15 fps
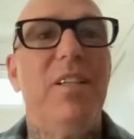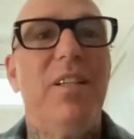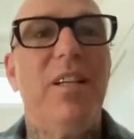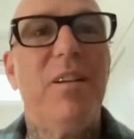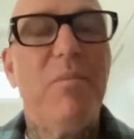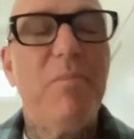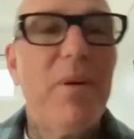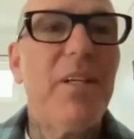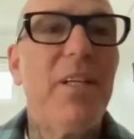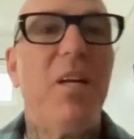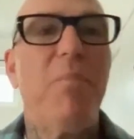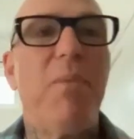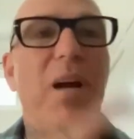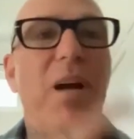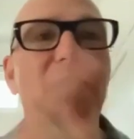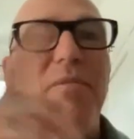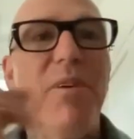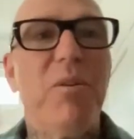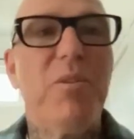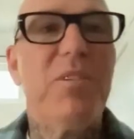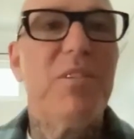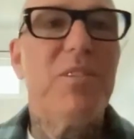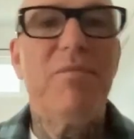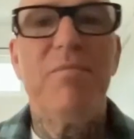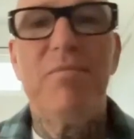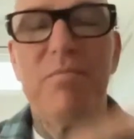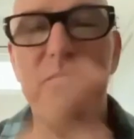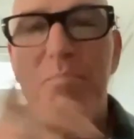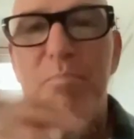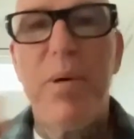My folks
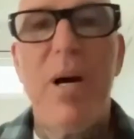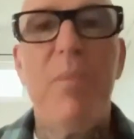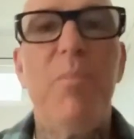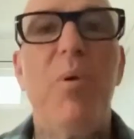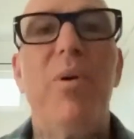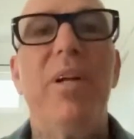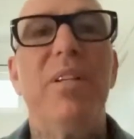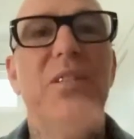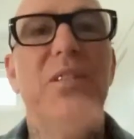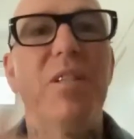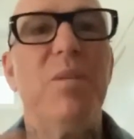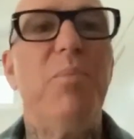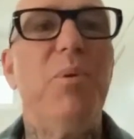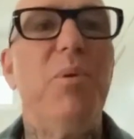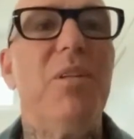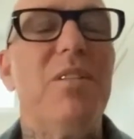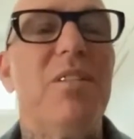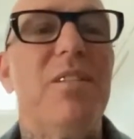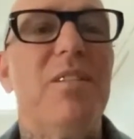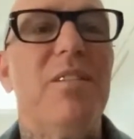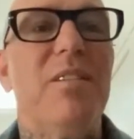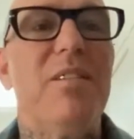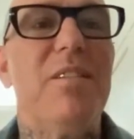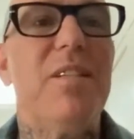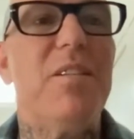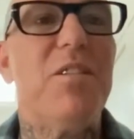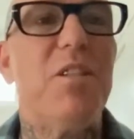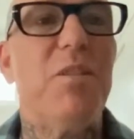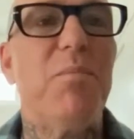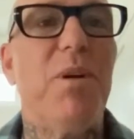bought more into the Buddhist
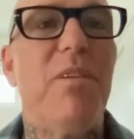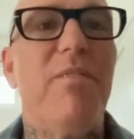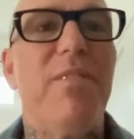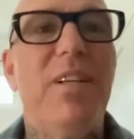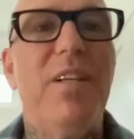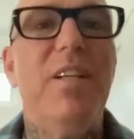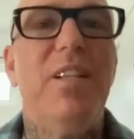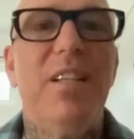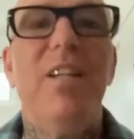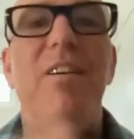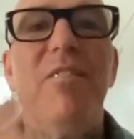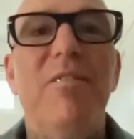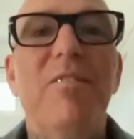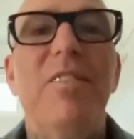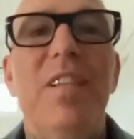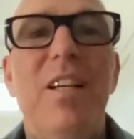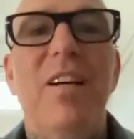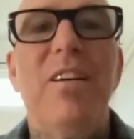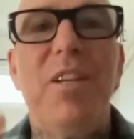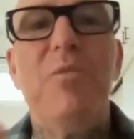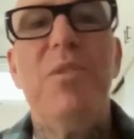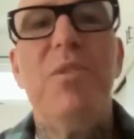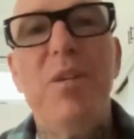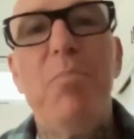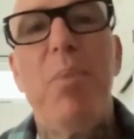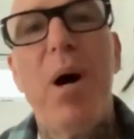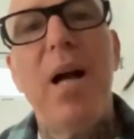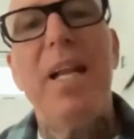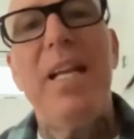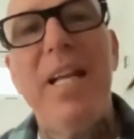system of, your
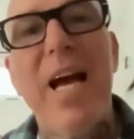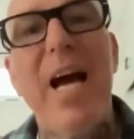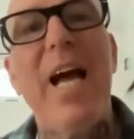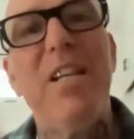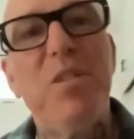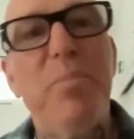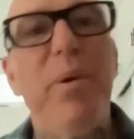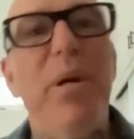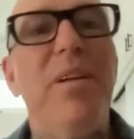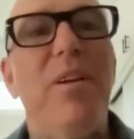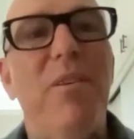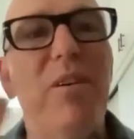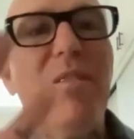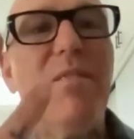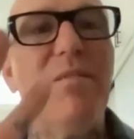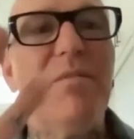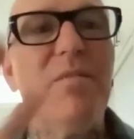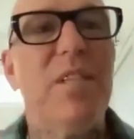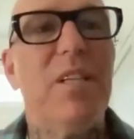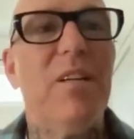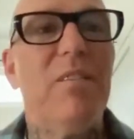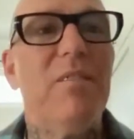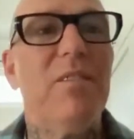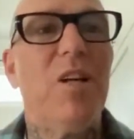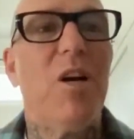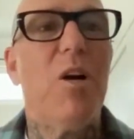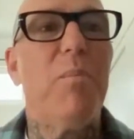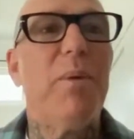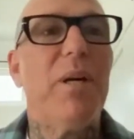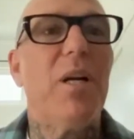body dies, but your,
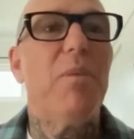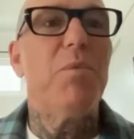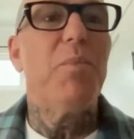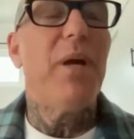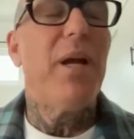karma comes